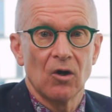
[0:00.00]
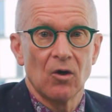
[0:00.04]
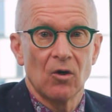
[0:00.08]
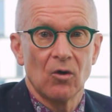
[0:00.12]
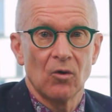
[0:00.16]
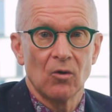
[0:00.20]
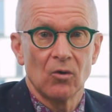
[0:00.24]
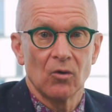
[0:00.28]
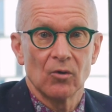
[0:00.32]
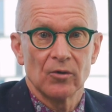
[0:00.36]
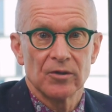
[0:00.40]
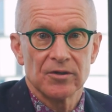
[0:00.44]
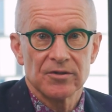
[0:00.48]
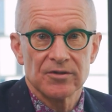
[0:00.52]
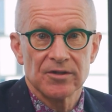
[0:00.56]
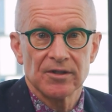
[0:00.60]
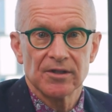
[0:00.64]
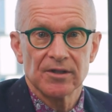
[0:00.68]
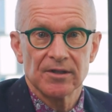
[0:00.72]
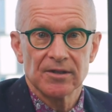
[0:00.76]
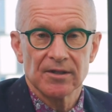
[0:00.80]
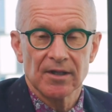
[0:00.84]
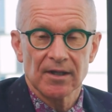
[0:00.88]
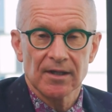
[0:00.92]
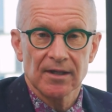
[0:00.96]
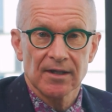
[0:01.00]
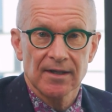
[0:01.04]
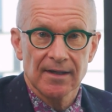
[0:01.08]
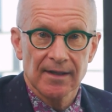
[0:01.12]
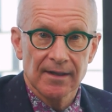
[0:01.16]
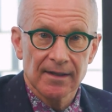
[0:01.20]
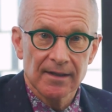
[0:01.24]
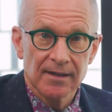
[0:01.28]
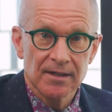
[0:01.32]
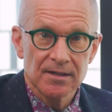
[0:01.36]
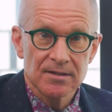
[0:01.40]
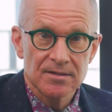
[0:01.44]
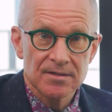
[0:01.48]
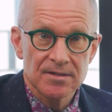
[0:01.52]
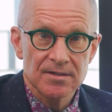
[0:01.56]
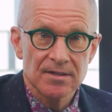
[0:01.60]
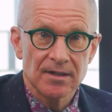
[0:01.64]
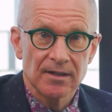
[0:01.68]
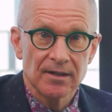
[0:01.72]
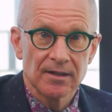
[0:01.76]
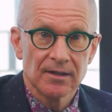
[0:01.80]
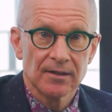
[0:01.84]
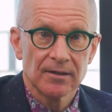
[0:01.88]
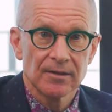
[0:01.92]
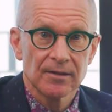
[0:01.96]
or indeed a
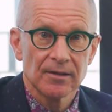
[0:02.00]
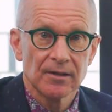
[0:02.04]
cancer,